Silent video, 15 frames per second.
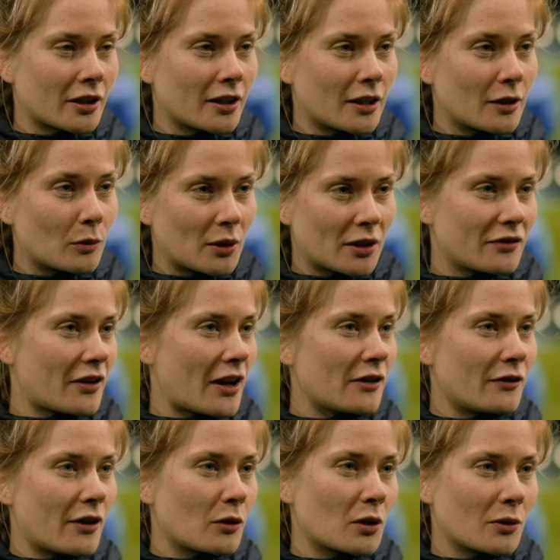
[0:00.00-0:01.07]
Uh, we
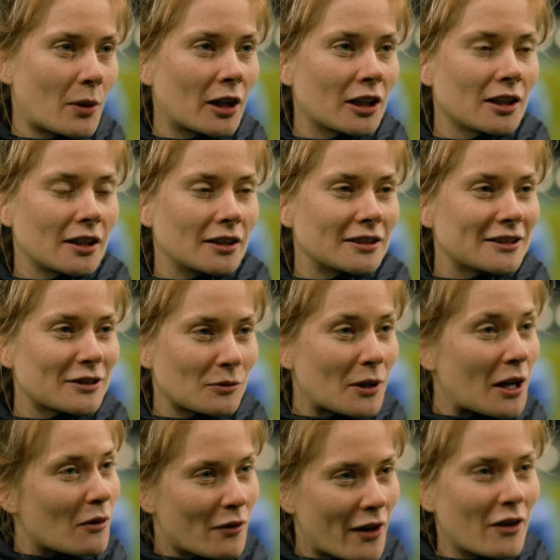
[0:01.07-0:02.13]
defend very well, and
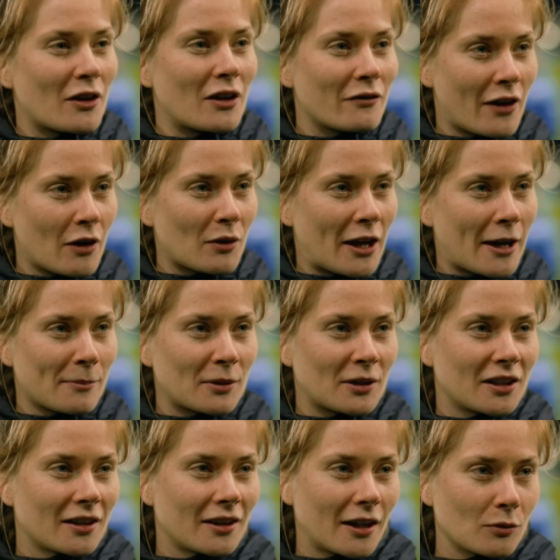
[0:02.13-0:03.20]
we are very, very
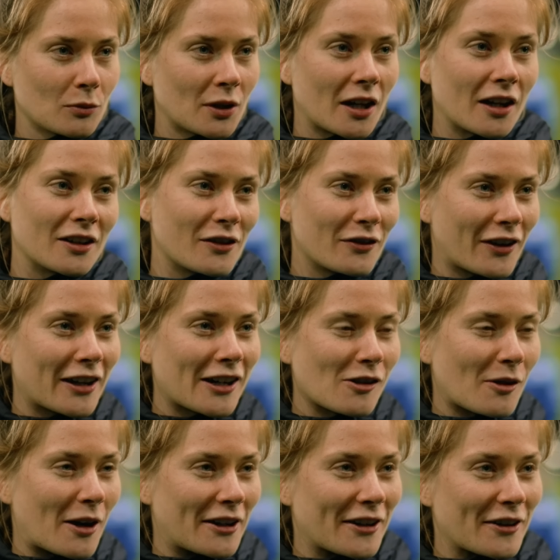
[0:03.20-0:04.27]
happy that we are in the
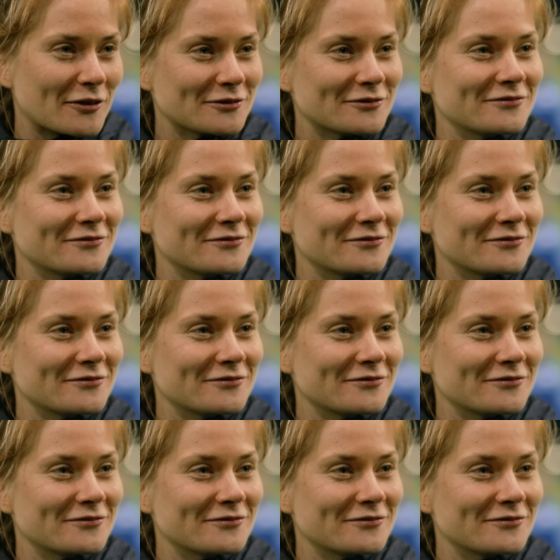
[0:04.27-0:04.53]
final right now.